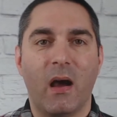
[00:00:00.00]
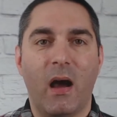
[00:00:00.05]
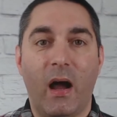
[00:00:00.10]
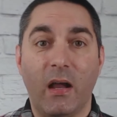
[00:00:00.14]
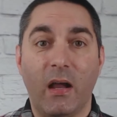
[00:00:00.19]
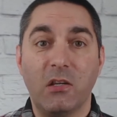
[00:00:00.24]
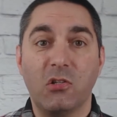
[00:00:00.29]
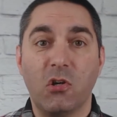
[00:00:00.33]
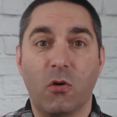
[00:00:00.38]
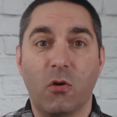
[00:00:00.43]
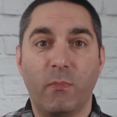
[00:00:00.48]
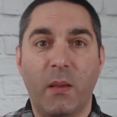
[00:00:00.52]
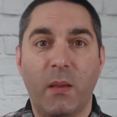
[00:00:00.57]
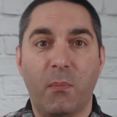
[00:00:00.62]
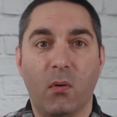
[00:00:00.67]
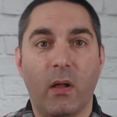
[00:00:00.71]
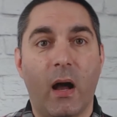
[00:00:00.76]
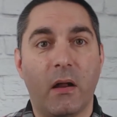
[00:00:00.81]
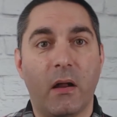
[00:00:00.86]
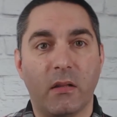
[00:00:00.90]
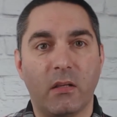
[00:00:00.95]
I show
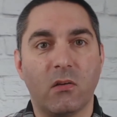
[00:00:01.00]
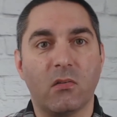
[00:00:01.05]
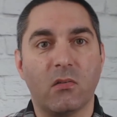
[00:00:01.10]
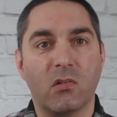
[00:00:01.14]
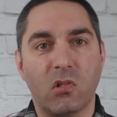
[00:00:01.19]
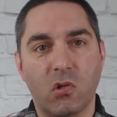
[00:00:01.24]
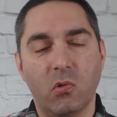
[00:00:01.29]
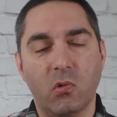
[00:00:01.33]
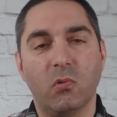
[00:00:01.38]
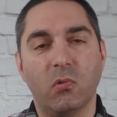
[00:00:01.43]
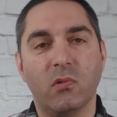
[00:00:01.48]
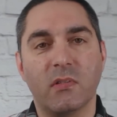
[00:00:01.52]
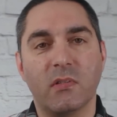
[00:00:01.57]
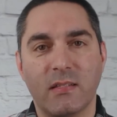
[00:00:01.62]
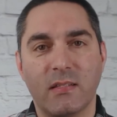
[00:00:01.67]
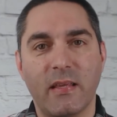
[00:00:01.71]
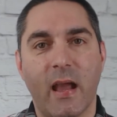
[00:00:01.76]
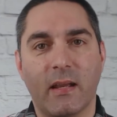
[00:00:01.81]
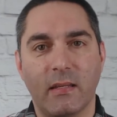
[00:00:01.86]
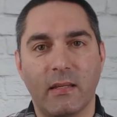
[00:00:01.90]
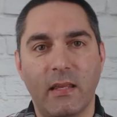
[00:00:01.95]
people how to use tools
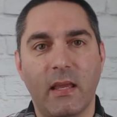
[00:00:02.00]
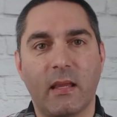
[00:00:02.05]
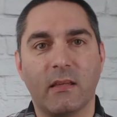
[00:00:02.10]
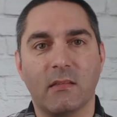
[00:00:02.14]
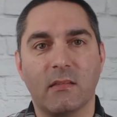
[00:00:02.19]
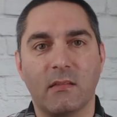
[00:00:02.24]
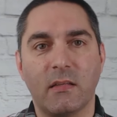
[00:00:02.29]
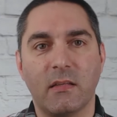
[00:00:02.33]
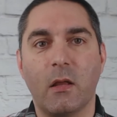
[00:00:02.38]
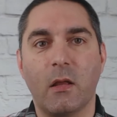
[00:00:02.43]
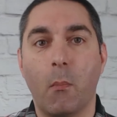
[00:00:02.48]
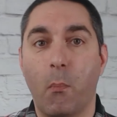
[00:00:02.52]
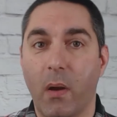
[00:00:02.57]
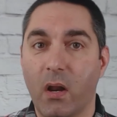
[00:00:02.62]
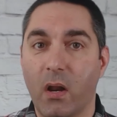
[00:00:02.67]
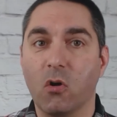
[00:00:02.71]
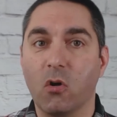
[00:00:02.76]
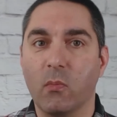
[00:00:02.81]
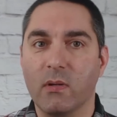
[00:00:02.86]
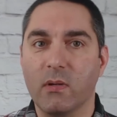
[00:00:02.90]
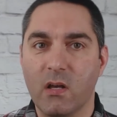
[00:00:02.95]
and techniques to get
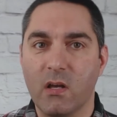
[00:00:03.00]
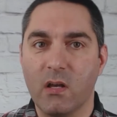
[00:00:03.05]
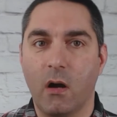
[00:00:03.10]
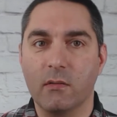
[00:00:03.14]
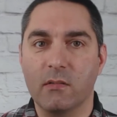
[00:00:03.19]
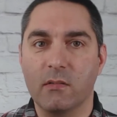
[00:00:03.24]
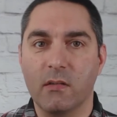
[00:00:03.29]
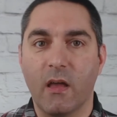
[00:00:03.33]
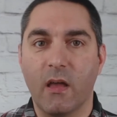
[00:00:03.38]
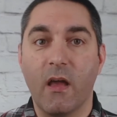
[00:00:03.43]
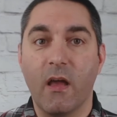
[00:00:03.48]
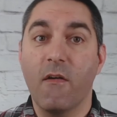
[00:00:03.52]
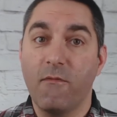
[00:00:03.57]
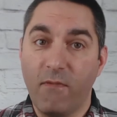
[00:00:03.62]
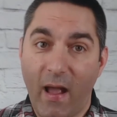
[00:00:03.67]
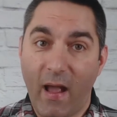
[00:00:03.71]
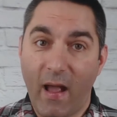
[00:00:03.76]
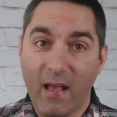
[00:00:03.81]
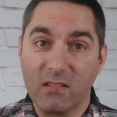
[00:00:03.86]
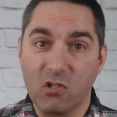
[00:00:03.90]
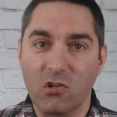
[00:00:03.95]
better results
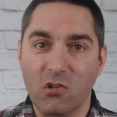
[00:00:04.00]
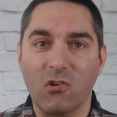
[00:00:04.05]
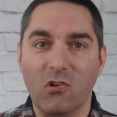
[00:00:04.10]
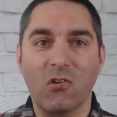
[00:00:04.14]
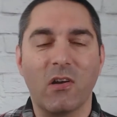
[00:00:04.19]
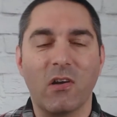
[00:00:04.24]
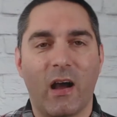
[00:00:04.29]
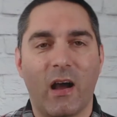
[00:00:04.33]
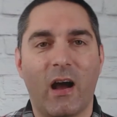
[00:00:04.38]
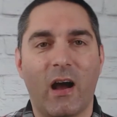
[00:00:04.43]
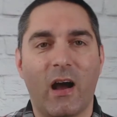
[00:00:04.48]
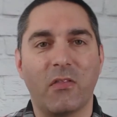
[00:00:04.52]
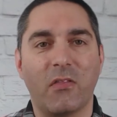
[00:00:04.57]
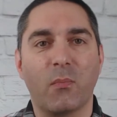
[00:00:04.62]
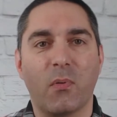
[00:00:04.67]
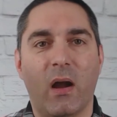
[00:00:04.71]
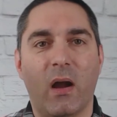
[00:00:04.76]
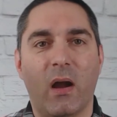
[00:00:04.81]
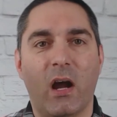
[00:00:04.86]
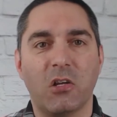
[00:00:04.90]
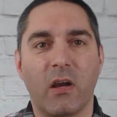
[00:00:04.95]
faster on their
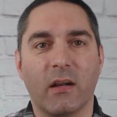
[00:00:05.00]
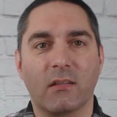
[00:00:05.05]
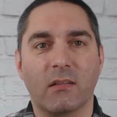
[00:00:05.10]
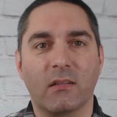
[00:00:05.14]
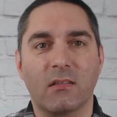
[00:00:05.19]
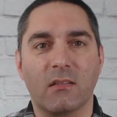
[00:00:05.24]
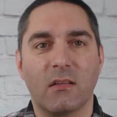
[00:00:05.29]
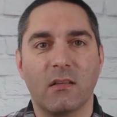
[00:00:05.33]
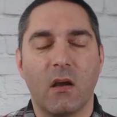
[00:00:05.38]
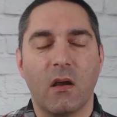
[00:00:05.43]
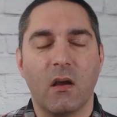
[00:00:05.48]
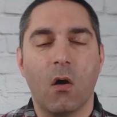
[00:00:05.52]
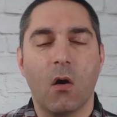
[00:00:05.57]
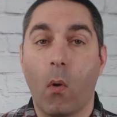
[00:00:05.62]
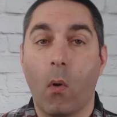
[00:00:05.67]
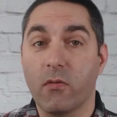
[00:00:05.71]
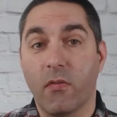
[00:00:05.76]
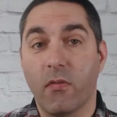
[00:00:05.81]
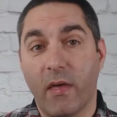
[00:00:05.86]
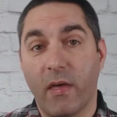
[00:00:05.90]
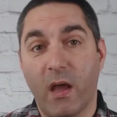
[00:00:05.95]
projects,
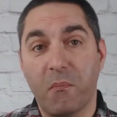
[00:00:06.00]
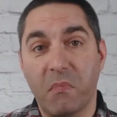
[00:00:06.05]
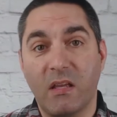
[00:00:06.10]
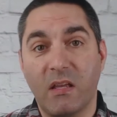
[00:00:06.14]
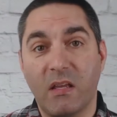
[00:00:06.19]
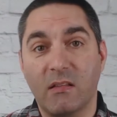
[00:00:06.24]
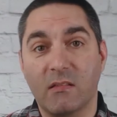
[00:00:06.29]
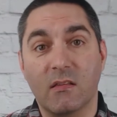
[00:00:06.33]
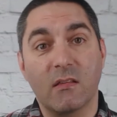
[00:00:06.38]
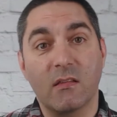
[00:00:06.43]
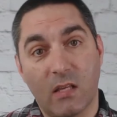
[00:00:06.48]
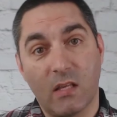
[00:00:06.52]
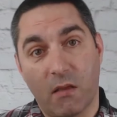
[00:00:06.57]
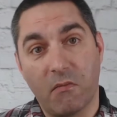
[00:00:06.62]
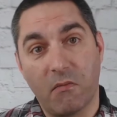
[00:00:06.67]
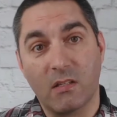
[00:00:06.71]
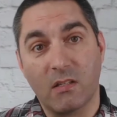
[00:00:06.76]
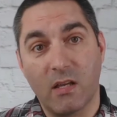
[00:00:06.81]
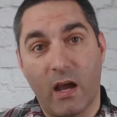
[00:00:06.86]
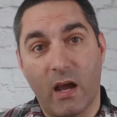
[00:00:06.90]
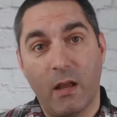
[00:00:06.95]
whether that means
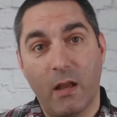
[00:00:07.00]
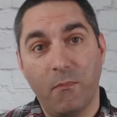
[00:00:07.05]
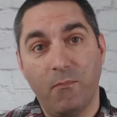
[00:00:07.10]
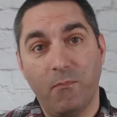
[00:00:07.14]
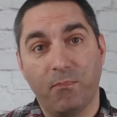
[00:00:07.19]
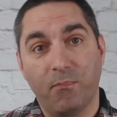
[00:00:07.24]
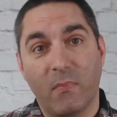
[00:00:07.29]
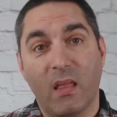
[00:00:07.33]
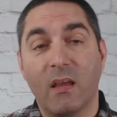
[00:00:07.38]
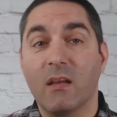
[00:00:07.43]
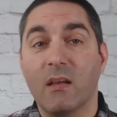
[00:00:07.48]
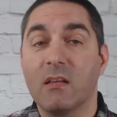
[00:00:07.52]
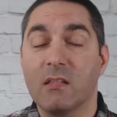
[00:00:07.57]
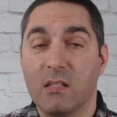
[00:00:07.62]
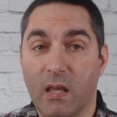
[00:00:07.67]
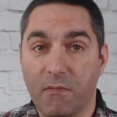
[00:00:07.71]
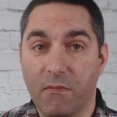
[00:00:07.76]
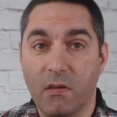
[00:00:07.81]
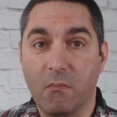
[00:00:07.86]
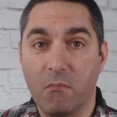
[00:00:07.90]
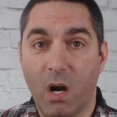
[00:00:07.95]
saving time,
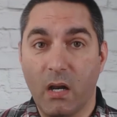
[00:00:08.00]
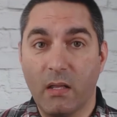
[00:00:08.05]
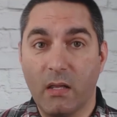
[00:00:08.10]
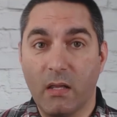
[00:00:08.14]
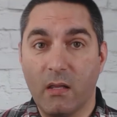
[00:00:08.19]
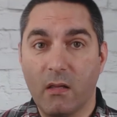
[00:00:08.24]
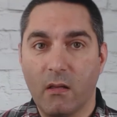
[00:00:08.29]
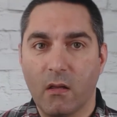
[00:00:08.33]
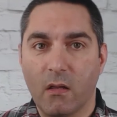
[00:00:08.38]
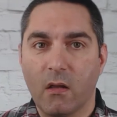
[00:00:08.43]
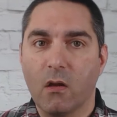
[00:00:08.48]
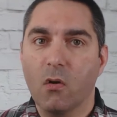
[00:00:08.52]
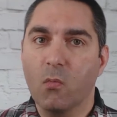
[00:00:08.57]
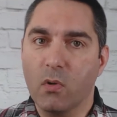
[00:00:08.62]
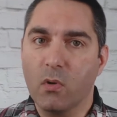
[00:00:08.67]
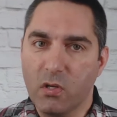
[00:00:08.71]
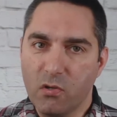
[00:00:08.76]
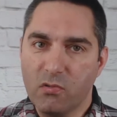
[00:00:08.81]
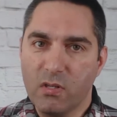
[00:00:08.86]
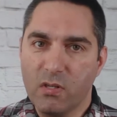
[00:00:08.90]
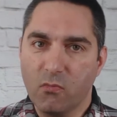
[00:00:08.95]
saving money,
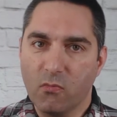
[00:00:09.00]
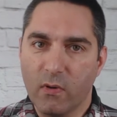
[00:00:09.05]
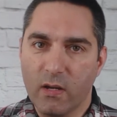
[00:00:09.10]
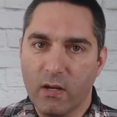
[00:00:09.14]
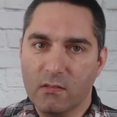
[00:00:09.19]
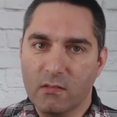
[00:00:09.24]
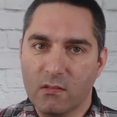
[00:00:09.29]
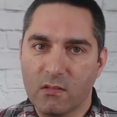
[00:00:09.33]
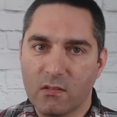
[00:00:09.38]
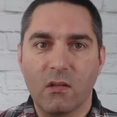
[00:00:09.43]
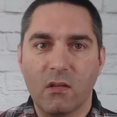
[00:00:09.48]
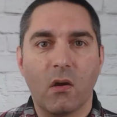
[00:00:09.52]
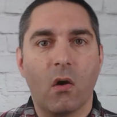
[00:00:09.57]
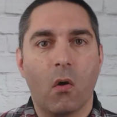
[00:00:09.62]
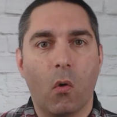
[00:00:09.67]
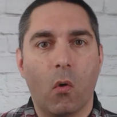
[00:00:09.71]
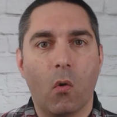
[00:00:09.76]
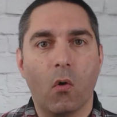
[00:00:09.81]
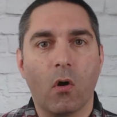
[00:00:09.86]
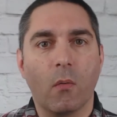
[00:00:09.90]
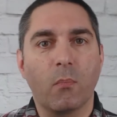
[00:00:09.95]
reducing risks,
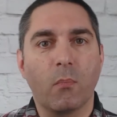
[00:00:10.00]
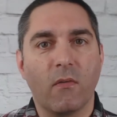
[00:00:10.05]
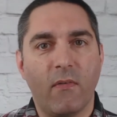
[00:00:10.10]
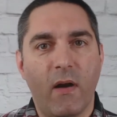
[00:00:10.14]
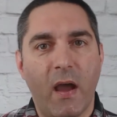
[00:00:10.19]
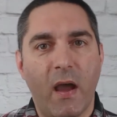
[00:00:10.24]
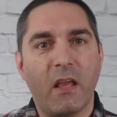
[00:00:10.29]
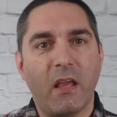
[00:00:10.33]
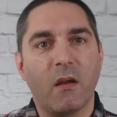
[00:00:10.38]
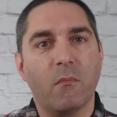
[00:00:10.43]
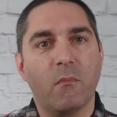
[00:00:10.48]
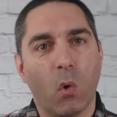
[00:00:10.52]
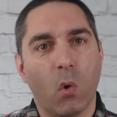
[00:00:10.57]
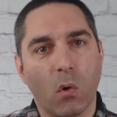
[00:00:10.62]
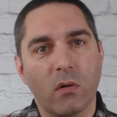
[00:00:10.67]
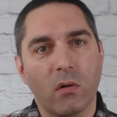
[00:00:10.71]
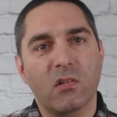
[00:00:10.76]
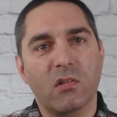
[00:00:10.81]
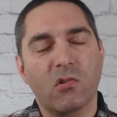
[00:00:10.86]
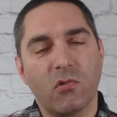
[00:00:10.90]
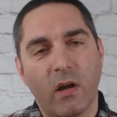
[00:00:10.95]
or providing a
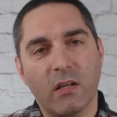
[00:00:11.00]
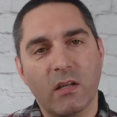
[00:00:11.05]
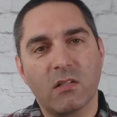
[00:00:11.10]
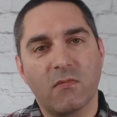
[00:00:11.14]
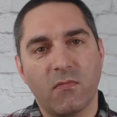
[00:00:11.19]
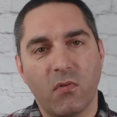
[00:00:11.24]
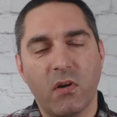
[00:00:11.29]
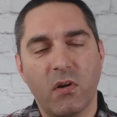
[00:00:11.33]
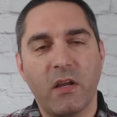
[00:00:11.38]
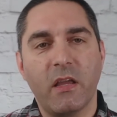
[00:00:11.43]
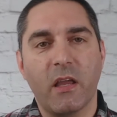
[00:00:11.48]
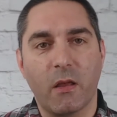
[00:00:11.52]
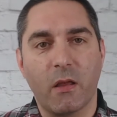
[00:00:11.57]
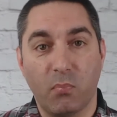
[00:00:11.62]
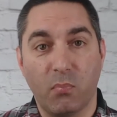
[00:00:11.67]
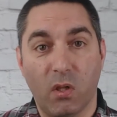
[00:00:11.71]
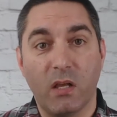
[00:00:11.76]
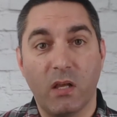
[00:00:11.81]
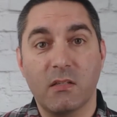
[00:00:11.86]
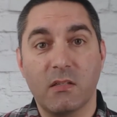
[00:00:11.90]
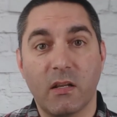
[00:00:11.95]
more stress-free
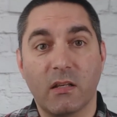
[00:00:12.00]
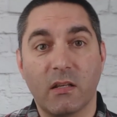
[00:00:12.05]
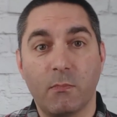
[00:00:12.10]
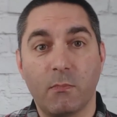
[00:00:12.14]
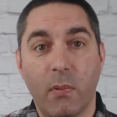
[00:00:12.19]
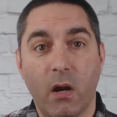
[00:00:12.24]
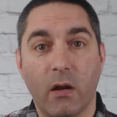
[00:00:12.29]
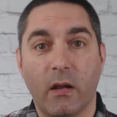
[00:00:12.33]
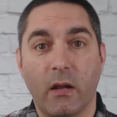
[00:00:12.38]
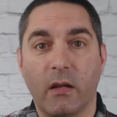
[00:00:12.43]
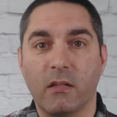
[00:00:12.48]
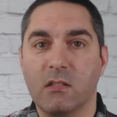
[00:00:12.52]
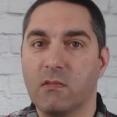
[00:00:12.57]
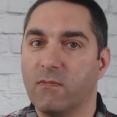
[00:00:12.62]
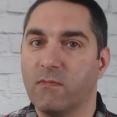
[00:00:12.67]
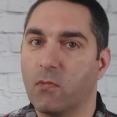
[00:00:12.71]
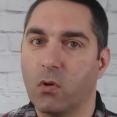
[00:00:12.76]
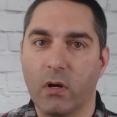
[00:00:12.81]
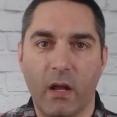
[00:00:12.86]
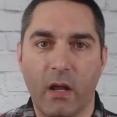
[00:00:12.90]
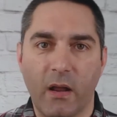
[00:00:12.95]
and pleasant experience
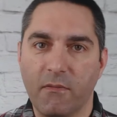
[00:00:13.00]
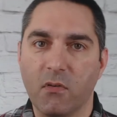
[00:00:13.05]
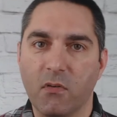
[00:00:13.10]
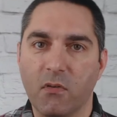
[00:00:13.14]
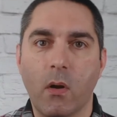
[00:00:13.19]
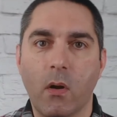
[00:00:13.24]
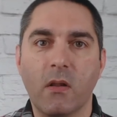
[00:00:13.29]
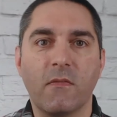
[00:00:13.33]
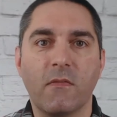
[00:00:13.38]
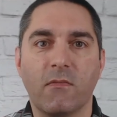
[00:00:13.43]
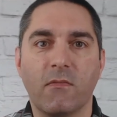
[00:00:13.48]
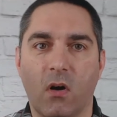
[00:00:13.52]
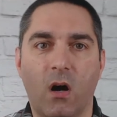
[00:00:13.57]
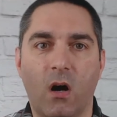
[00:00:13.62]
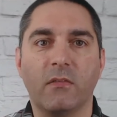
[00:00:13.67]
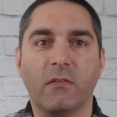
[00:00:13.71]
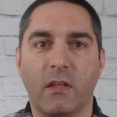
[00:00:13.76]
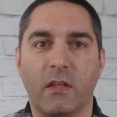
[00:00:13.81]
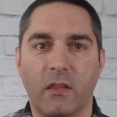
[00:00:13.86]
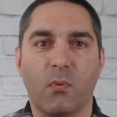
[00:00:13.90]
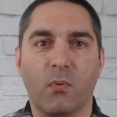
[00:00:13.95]
for everyone
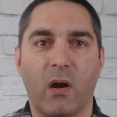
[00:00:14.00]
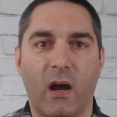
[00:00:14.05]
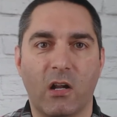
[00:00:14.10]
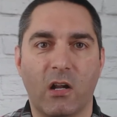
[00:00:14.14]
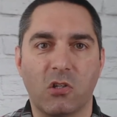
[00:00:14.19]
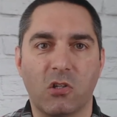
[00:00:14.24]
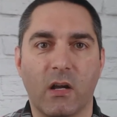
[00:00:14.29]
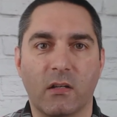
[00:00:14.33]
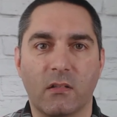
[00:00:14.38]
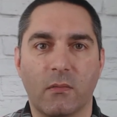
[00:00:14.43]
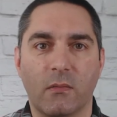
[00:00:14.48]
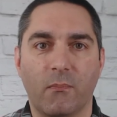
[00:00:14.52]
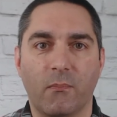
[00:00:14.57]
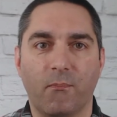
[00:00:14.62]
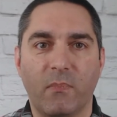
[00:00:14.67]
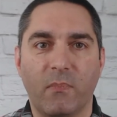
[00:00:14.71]
involved in the project.